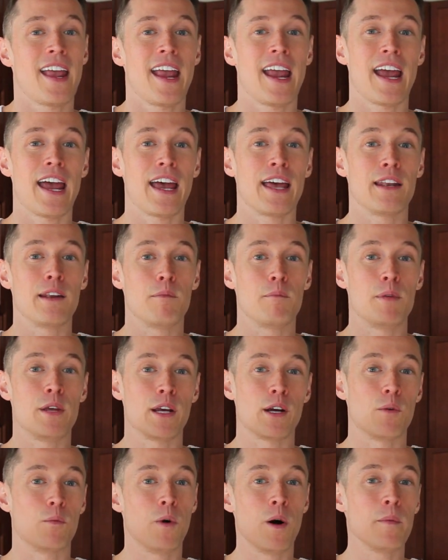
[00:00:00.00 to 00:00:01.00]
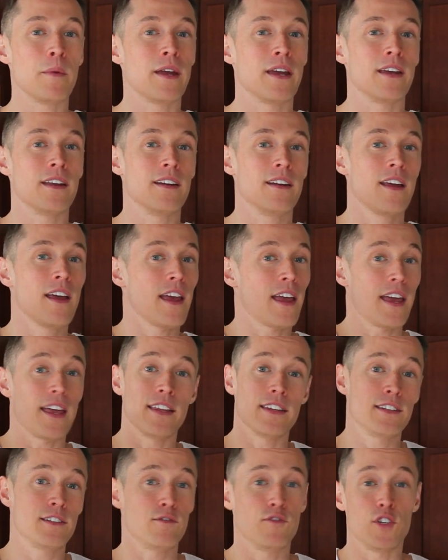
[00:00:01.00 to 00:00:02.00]
and being a woman
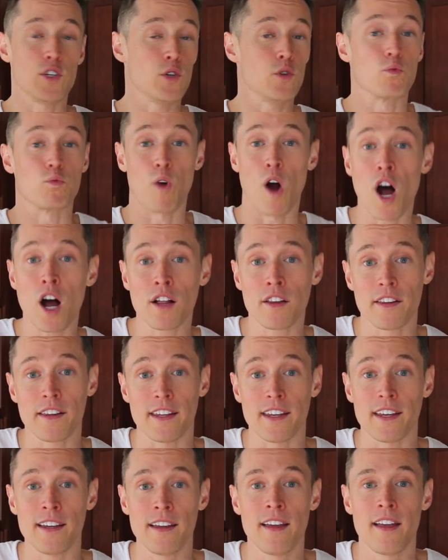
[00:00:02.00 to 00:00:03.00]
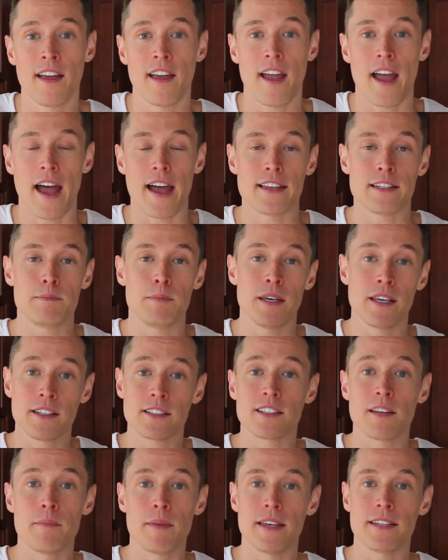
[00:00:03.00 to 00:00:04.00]
is viewed wrongly as being
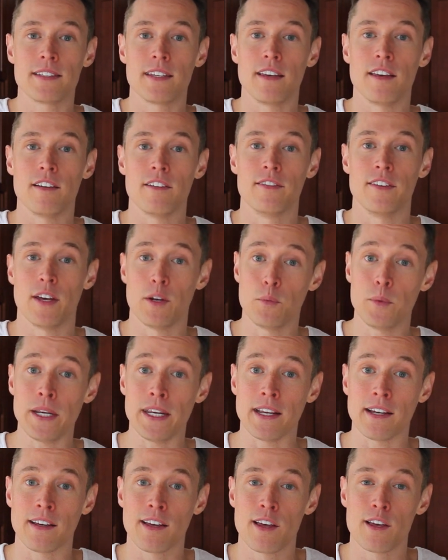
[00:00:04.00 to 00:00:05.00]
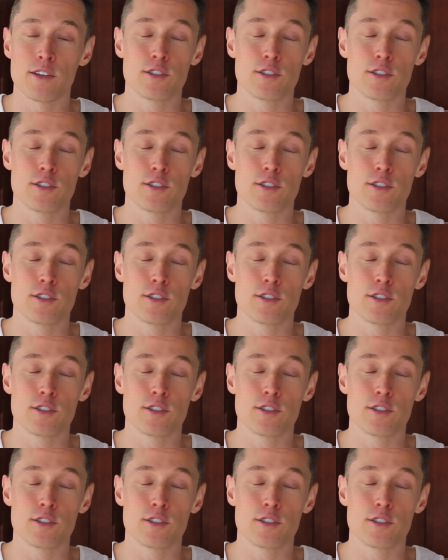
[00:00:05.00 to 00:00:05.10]
submissive and weak.